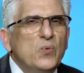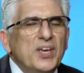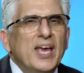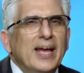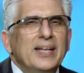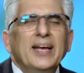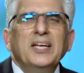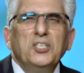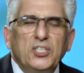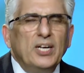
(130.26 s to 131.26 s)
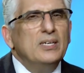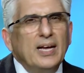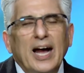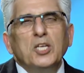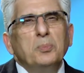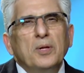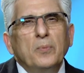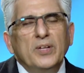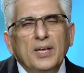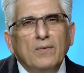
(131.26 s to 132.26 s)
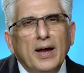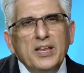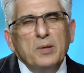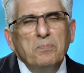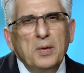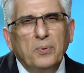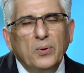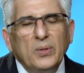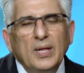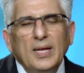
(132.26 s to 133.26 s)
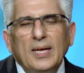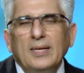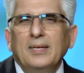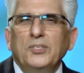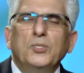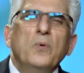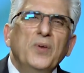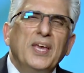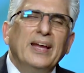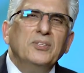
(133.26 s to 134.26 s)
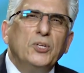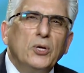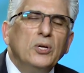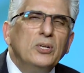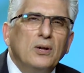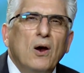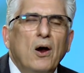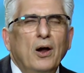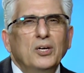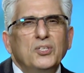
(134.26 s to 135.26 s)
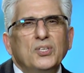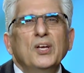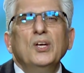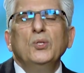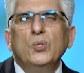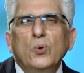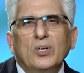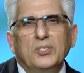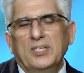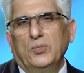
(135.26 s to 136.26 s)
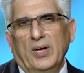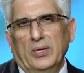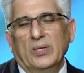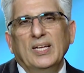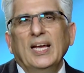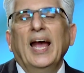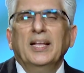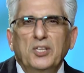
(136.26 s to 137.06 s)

can share the gospel with Iranian people, so we can turn their hearts towards Israel and the